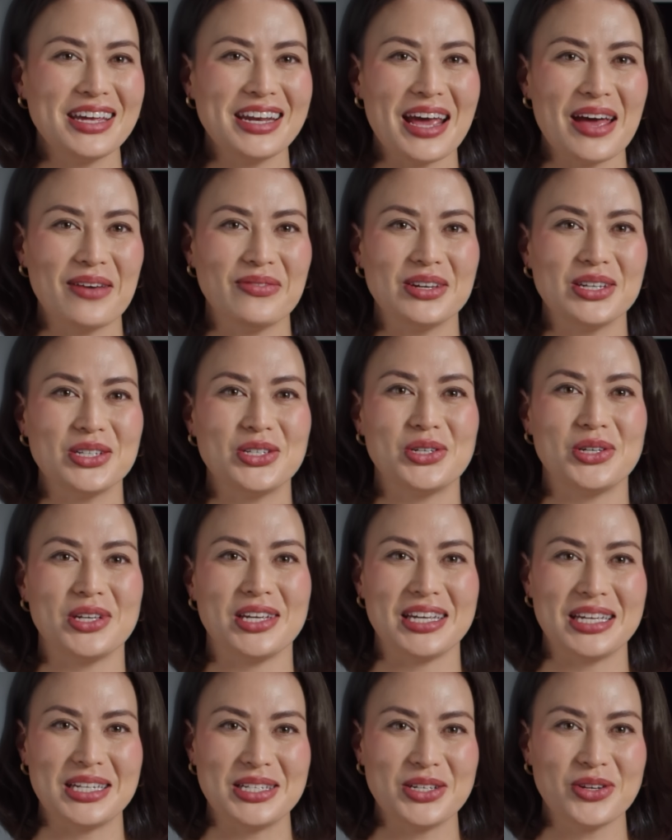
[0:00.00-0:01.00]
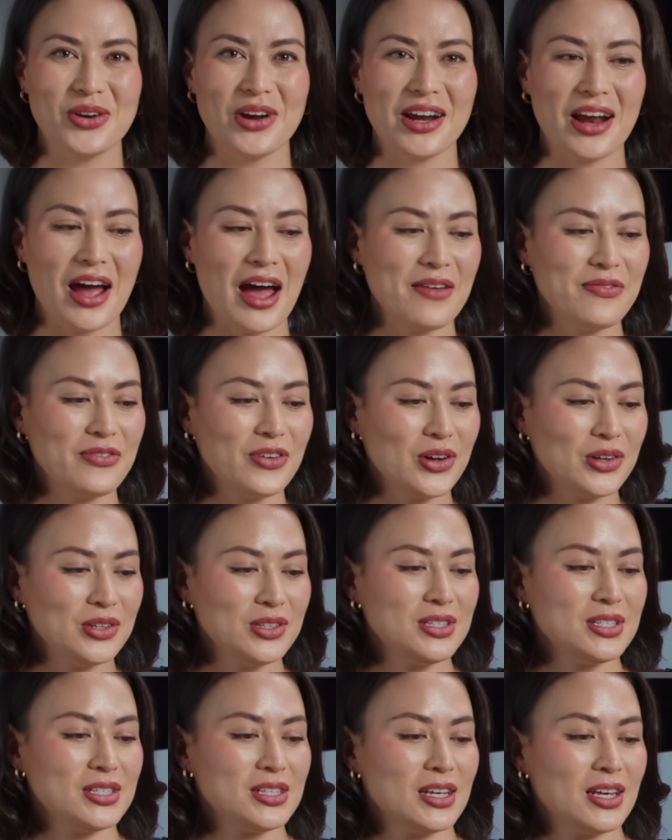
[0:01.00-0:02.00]
than ever to integrate
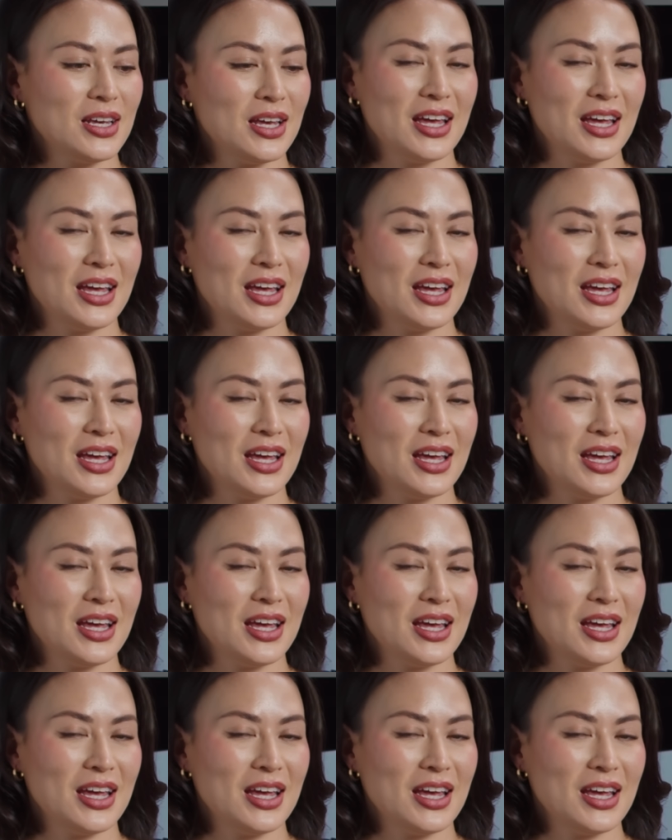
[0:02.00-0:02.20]
iPhones